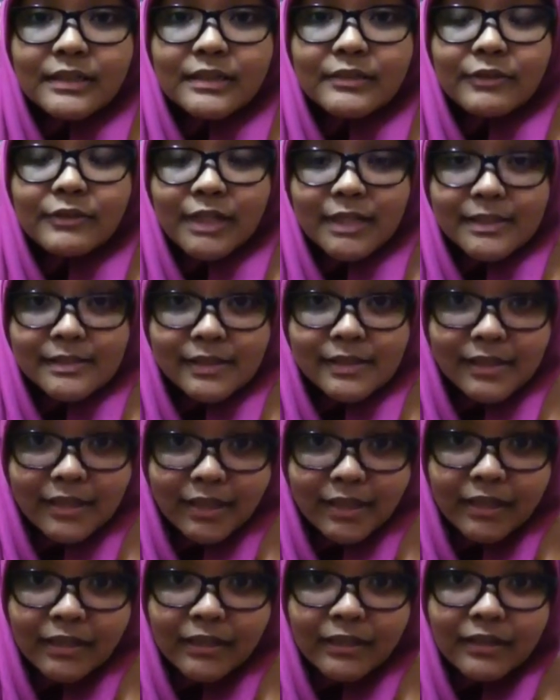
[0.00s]
Wednesday
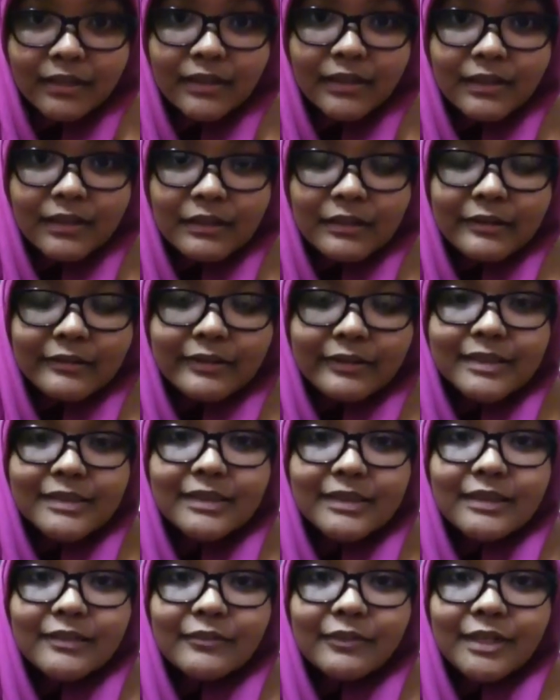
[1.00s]
night.
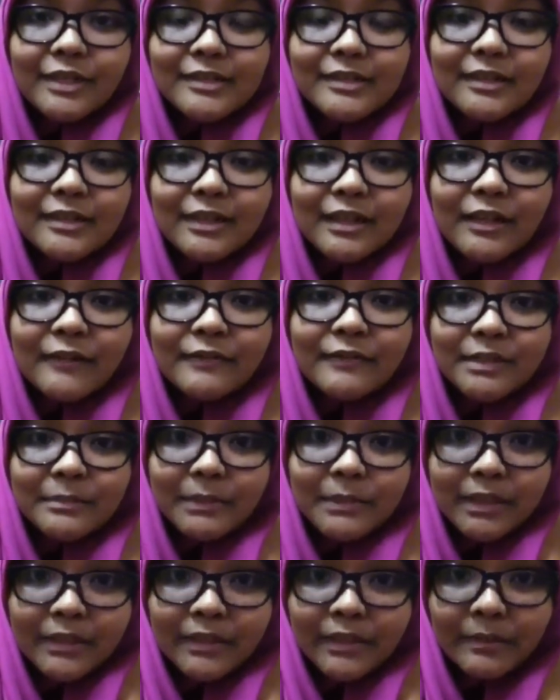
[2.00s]
Wednesday night after
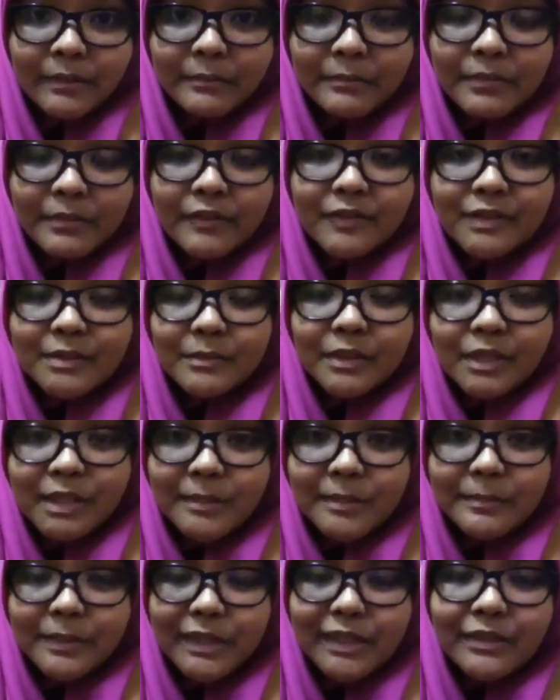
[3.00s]
Maghrib
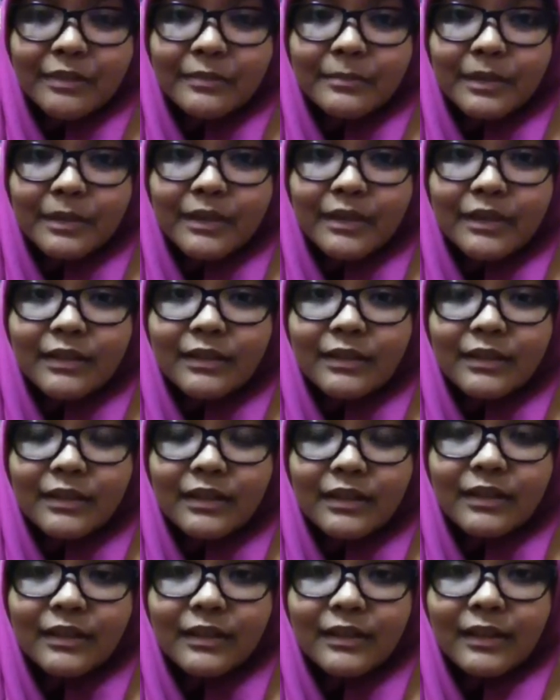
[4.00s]
prayer. But then
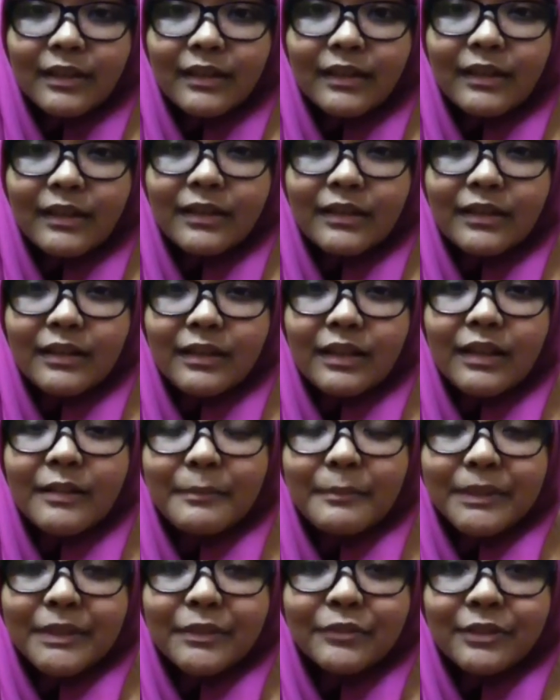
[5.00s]
that
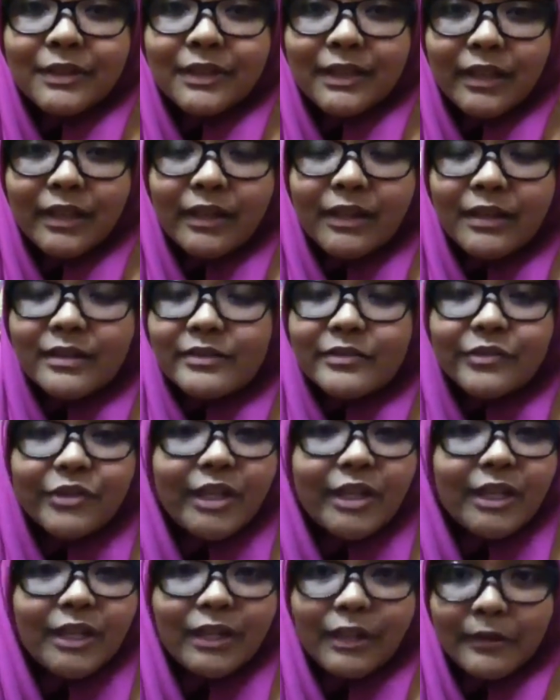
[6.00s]
particular night, it is
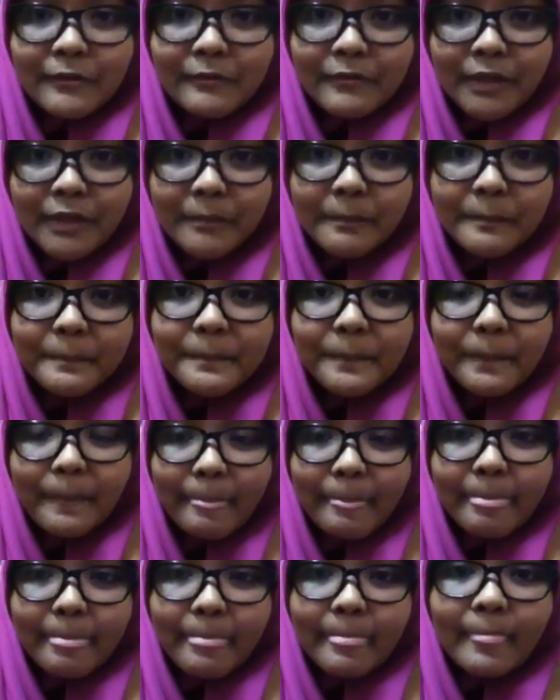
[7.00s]
raining heavily,
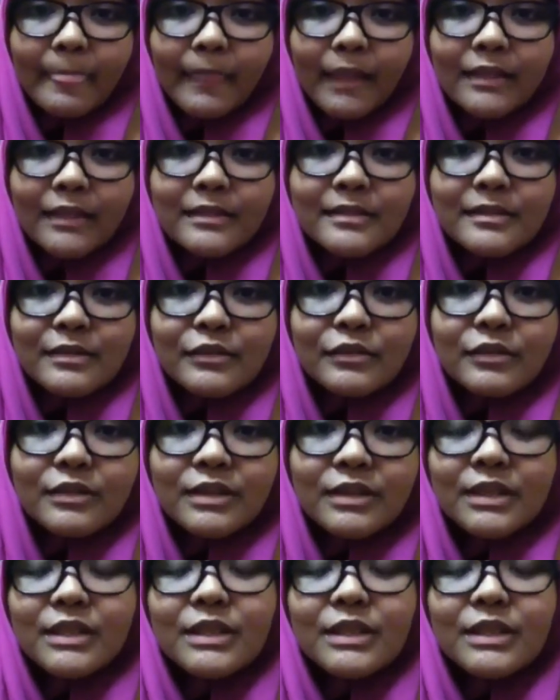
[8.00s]
and so